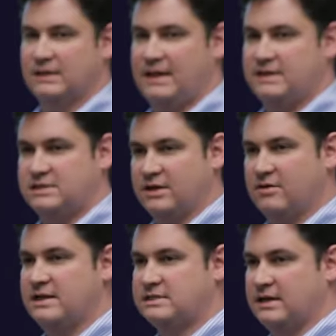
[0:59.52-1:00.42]
latest and
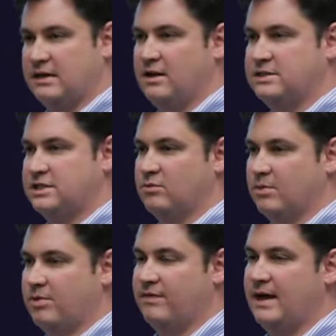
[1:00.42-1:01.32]
greatest technology that
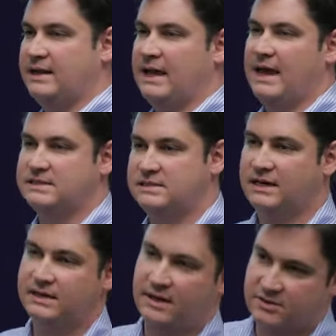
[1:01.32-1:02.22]
we're providing adds
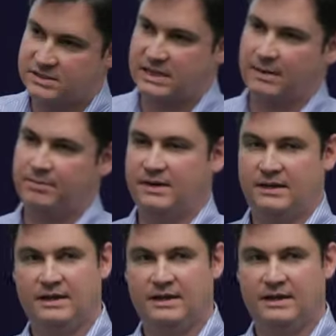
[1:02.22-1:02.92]
yet another step,